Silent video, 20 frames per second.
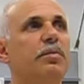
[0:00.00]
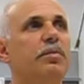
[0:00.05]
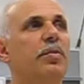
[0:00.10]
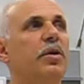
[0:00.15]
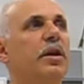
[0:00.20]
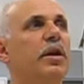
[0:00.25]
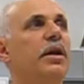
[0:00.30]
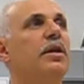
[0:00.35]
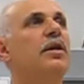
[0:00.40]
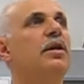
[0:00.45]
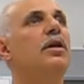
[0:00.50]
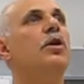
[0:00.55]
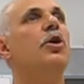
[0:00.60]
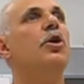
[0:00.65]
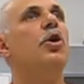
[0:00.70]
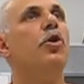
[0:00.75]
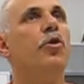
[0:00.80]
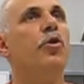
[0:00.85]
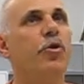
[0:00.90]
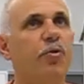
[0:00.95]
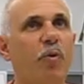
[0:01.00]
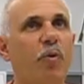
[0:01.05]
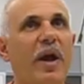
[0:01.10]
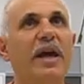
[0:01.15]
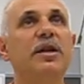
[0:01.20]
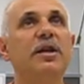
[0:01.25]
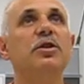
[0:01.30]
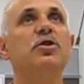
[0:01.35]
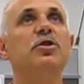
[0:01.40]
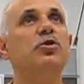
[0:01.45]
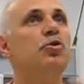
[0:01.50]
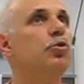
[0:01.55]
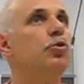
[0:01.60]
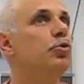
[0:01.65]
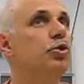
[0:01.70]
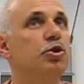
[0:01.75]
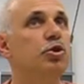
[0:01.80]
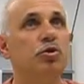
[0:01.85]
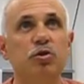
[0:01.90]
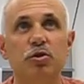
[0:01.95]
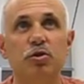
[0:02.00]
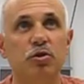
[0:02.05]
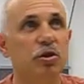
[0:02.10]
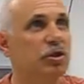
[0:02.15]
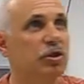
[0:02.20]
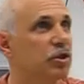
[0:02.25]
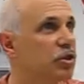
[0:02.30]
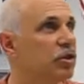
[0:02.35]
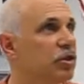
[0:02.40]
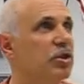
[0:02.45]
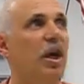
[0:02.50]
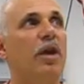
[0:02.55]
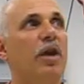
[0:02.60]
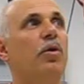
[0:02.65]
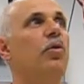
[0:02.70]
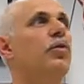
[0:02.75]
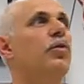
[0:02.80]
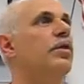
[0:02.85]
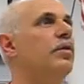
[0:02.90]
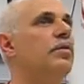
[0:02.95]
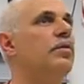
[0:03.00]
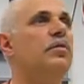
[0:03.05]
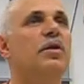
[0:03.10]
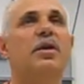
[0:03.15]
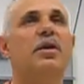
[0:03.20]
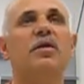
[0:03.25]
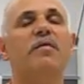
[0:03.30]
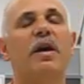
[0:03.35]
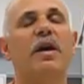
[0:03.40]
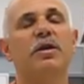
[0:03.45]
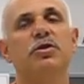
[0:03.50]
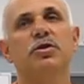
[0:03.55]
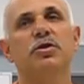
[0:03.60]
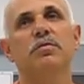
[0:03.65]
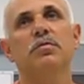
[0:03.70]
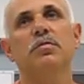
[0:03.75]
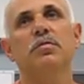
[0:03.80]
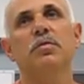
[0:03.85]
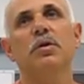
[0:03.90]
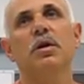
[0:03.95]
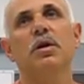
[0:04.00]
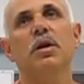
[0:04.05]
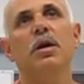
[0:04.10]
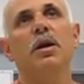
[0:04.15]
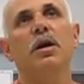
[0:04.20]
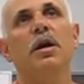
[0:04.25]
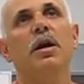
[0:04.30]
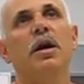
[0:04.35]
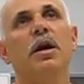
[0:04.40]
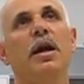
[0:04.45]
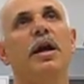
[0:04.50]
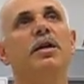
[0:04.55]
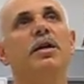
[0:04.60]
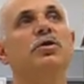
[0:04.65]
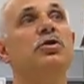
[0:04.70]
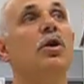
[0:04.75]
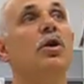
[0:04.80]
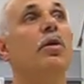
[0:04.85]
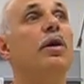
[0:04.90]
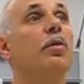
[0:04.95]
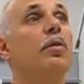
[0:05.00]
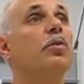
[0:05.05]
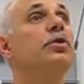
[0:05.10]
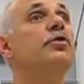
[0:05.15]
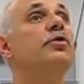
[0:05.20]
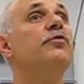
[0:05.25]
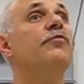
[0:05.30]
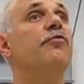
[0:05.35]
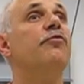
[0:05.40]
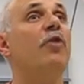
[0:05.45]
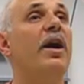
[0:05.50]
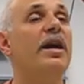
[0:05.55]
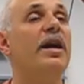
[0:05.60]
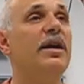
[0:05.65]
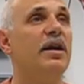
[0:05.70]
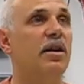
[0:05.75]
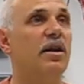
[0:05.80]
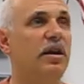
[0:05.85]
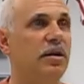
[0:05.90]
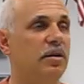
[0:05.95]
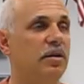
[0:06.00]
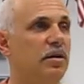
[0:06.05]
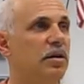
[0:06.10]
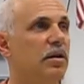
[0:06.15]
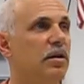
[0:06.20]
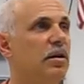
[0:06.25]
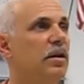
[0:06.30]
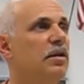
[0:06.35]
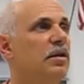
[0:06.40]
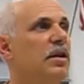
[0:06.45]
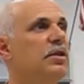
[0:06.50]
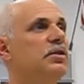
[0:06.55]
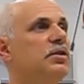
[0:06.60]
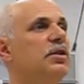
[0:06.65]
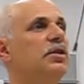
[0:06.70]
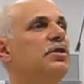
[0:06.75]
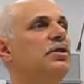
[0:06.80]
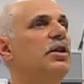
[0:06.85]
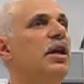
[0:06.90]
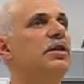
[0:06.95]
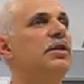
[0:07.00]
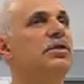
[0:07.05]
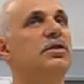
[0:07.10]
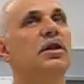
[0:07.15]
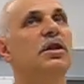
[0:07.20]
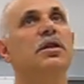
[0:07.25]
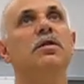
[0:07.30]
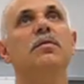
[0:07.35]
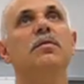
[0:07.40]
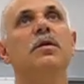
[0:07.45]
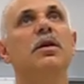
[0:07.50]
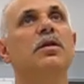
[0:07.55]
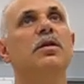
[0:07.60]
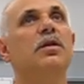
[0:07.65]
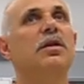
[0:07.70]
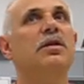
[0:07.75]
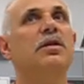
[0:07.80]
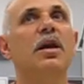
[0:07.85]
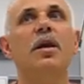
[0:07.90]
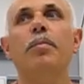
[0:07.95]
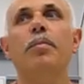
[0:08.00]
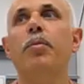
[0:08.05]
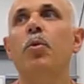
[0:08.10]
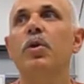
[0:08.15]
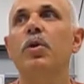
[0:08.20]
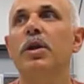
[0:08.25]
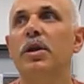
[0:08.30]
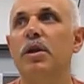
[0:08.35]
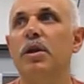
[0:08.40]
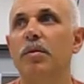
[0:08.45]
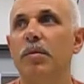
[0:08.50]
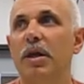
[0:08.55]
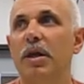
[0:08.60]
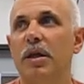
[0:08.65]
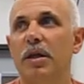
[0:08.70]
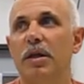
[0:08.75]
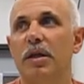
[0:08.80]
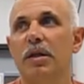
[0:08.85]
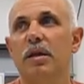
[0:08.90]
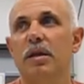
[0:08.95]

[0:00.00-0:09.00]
Plan threatened to scuttle the convention. And so it was Franklin that suggested that they appoint a committee.